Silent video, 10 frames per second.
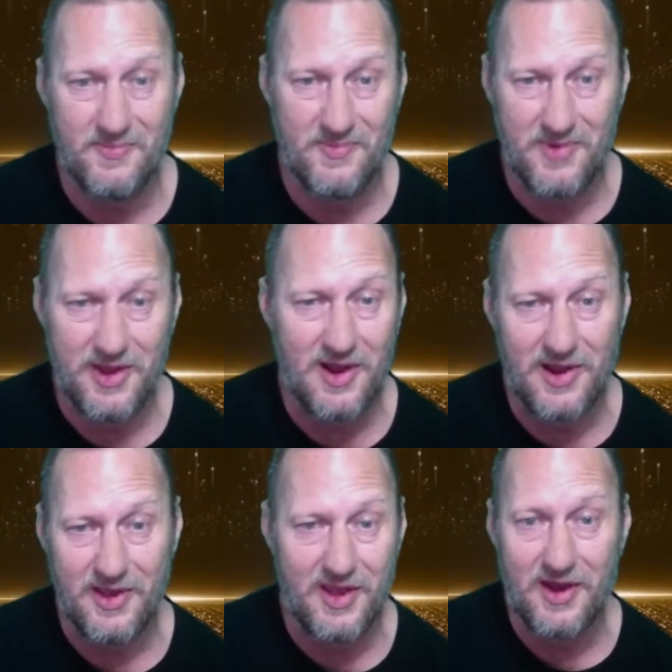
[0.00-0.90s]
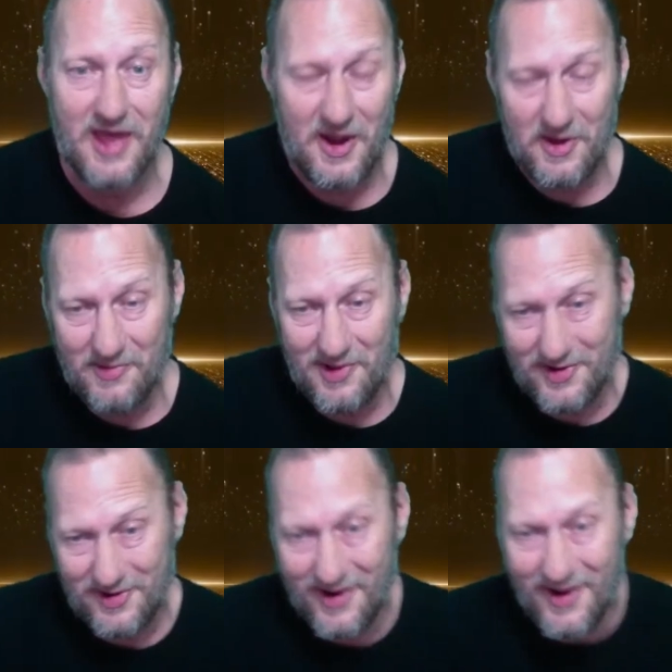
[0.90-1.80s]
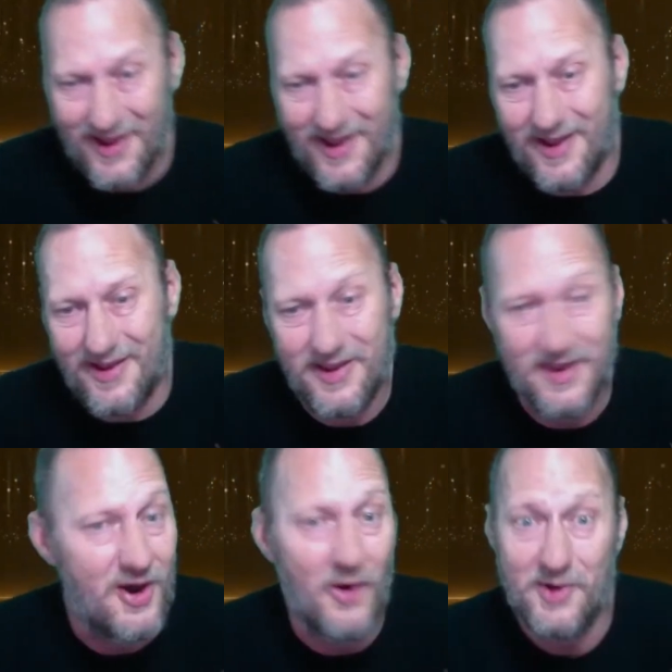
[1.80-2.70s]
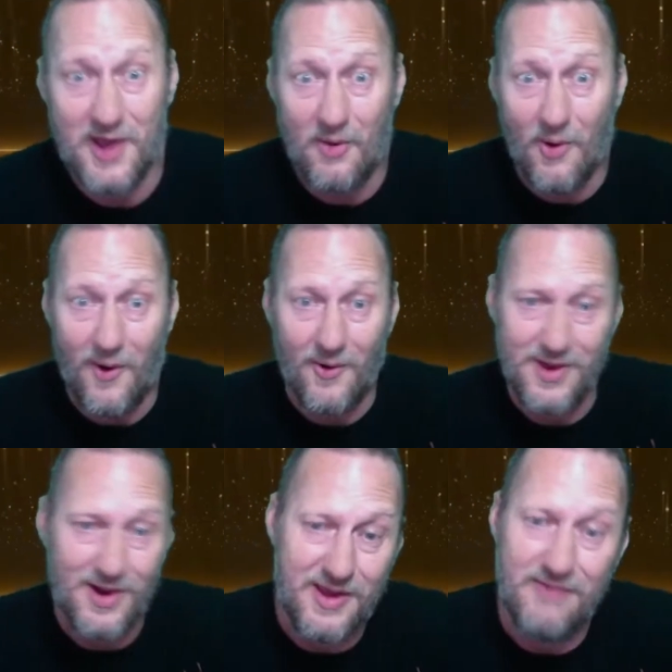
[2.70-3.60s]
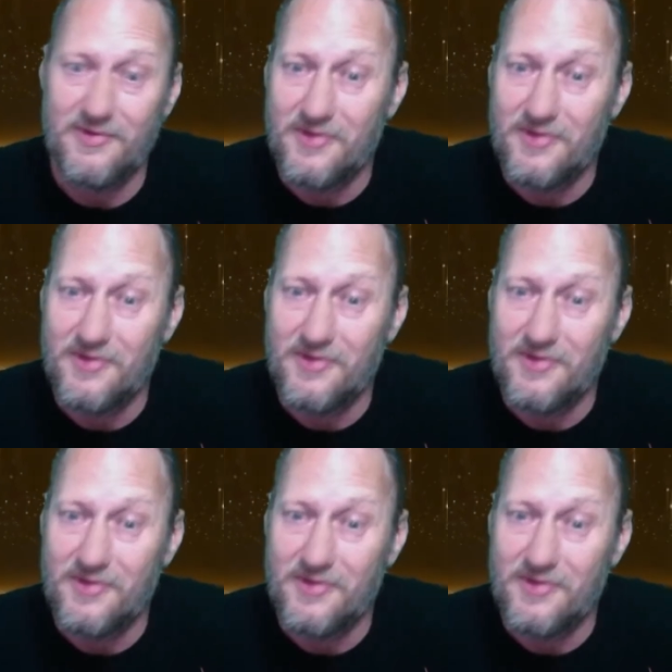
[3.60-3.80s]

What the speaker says: legally getting out of the military. He going AWOL. He leaving.